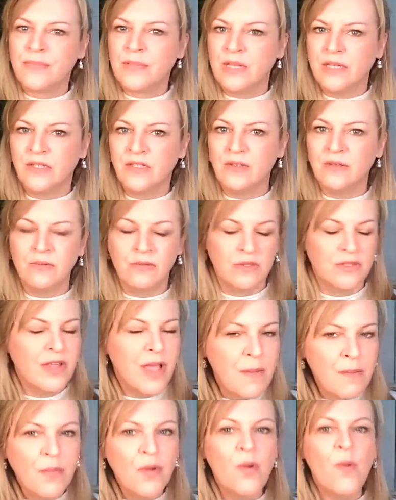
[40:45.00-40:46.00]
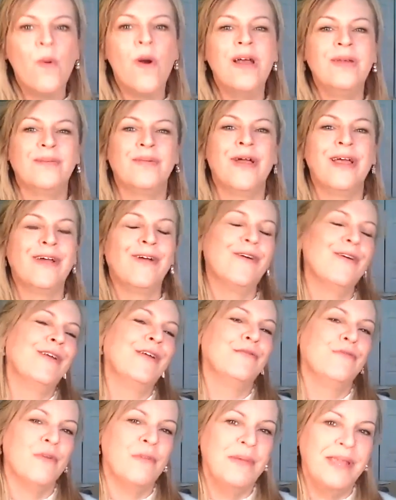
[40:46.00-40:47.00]
It's number one
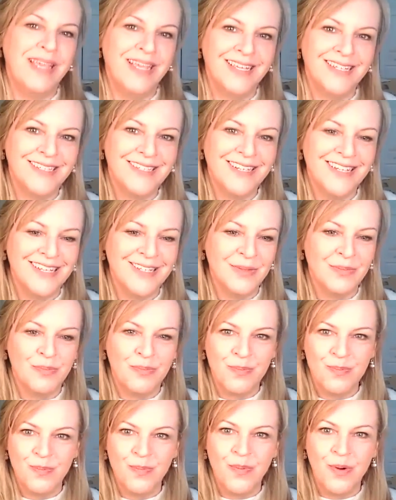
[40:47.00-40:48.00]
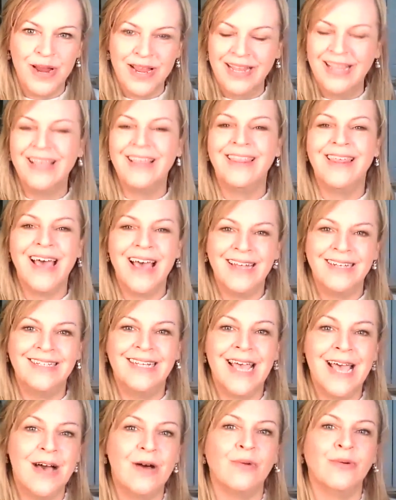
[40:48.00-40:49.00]
priority for me is breaking that
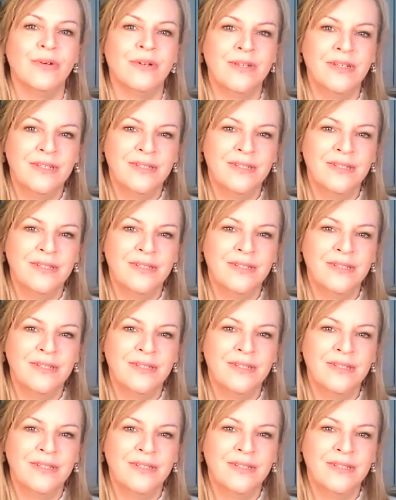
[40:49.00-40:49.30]
down.